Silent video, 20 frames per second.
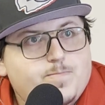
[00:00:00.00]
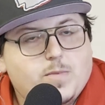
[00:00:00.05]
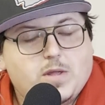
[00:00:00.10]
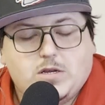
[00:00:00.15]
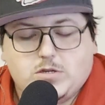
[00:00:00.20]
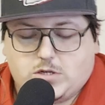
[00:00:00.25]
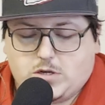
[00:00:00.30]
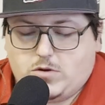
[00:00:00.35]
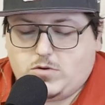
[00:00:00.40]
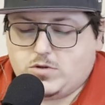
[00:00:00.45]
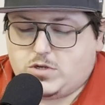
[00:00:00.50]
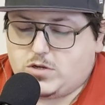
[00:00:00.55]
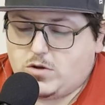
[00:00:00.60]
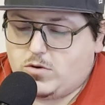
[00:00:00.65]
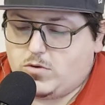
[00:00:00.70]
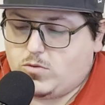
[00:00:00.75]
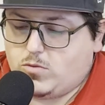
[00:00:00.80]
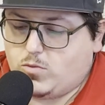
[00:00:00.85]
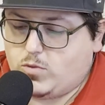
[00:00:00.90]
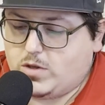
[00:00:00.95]

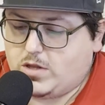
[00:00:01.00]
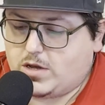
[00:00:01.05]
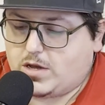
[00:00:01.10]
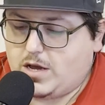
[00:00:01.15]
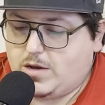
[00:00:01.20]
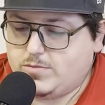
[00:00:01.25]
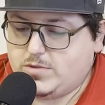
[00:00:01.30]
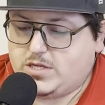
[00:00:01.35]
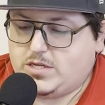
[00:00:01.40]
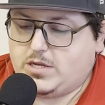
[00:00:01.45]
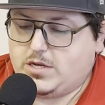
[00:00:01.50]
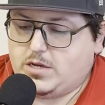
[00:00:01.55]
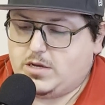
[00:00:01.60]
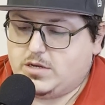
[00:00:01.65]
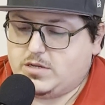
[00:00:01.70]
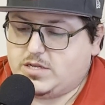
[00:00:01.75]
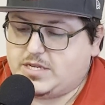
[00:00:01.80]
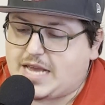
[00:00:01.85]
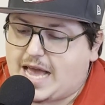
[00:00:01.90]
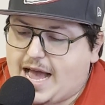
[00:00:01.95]
So when it comes
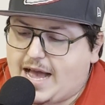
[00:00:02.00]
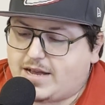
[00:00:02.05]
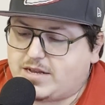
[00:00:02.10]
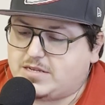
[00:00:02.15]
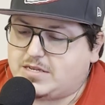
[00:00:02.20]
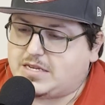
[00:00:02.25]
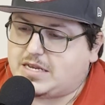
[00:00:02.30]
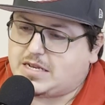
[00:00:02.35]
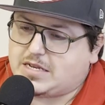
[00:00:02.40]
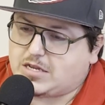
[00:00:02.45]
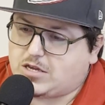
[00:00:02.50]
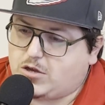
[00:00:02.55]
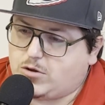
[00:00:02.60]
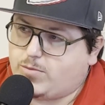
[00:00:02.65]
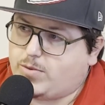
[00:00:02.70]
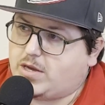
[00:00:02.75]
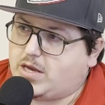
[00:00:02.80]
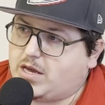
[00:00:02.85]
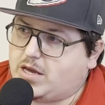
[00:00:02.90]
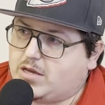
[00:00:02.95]
to sacks and
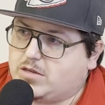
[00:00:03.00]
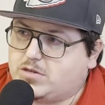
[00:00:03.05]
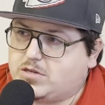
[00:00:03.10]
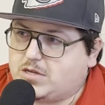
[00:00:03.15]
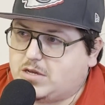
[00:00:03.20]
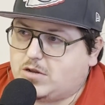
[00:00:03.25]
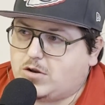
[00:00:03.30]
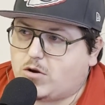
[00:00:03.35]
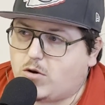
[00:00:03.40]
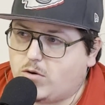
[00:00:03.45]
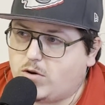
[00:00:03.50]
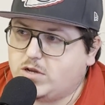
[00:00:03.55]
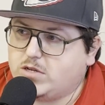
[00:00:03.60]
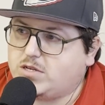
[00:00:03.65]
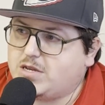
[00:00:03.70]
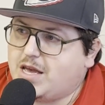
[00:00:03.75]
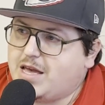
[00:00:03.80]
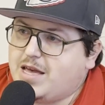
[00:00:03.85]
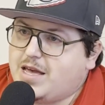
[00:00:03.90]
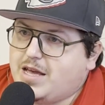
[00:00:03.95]
QB hits and
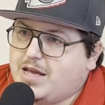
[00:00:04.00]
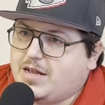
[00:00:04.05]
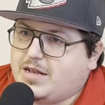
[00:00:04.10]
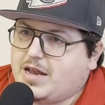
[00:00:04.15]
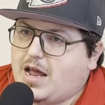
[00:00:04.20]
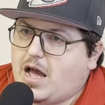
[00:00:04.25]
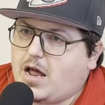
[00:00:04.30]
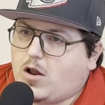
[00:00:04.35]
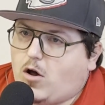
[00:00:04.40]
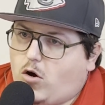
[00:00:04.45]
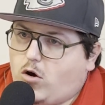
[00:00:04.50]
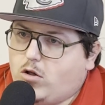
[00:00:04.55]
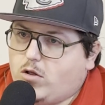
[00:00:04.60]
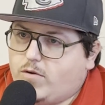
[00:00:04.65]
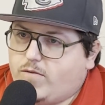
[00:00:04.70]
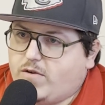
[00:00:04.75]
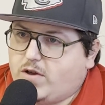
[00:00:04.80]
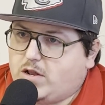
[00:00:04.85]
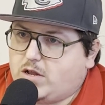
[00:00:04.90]
hurries, not all of it